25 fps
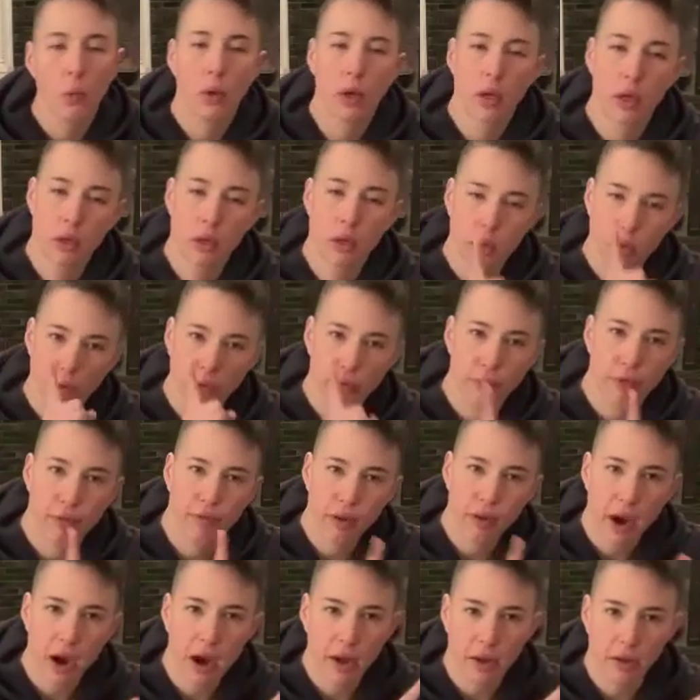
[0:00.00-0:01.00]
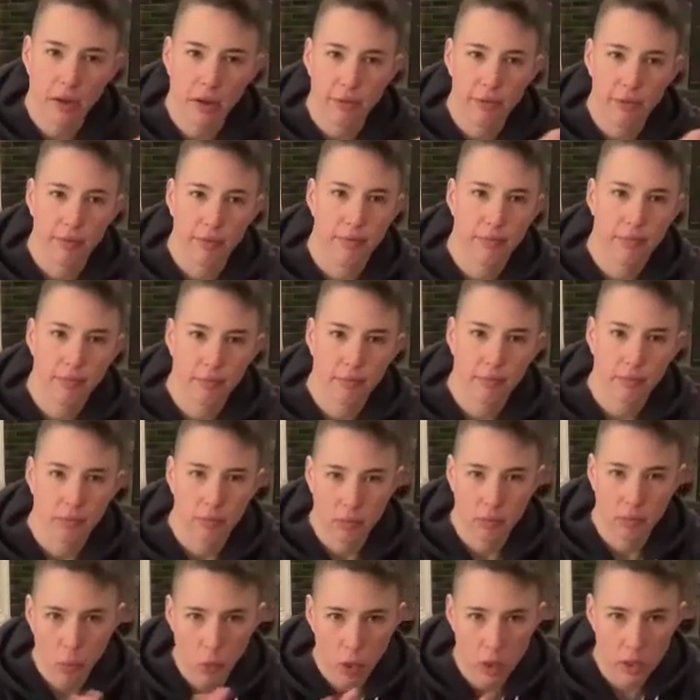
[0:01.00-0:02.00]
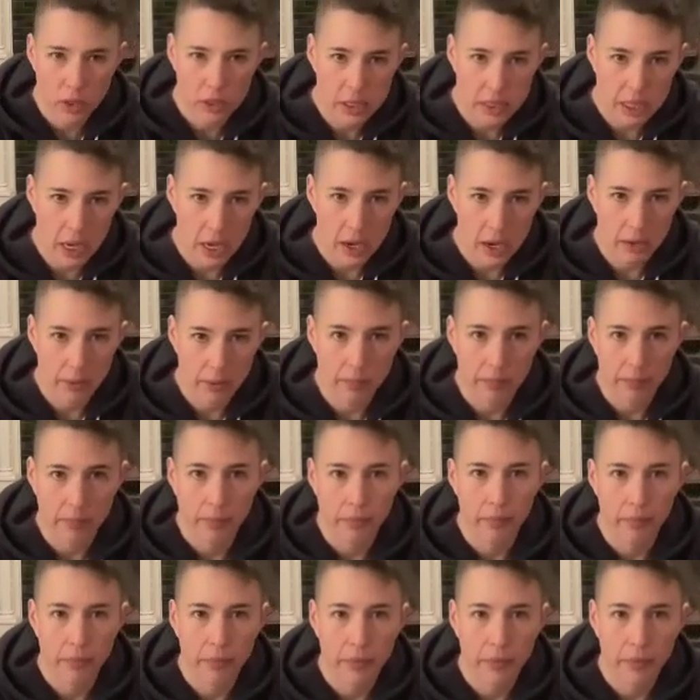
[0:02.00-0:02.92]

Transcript: we can do 5 one side